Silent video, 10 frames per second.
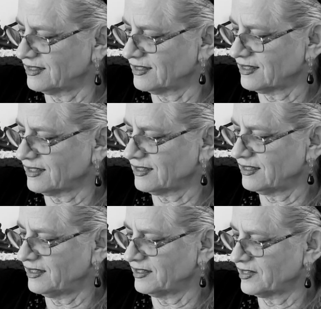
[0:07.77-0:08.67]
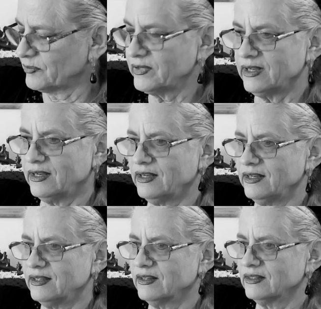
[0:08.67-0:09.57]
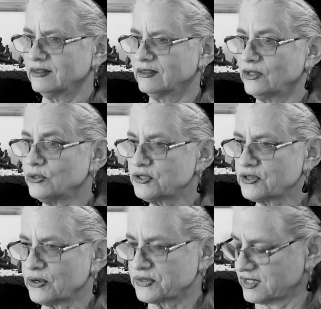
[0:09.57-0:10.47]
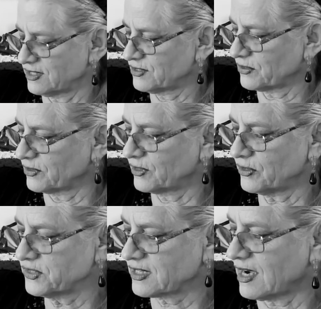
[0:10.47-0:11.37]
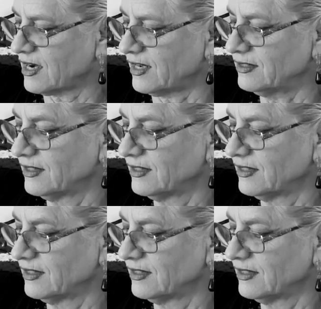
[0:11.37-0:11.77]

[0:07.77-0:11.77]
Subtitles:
and I am a ghost hostess or ghost guide,